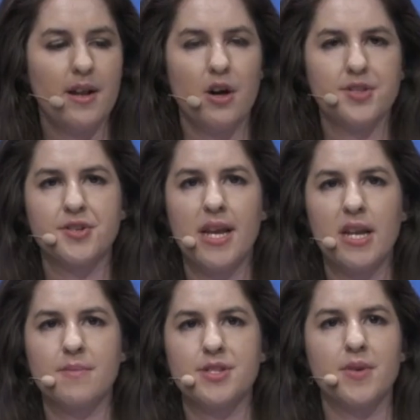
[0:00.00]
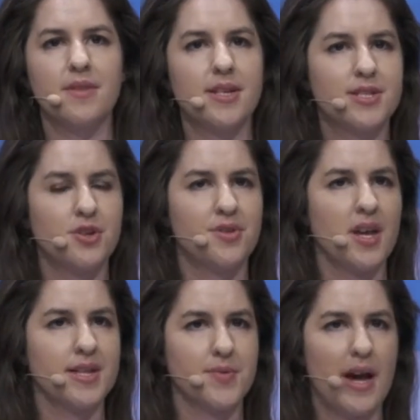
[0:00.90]
it. Alternating between these two
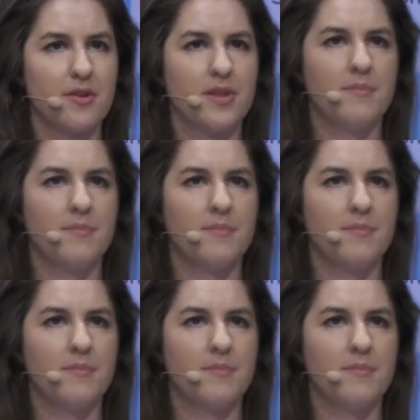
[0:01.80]
things rather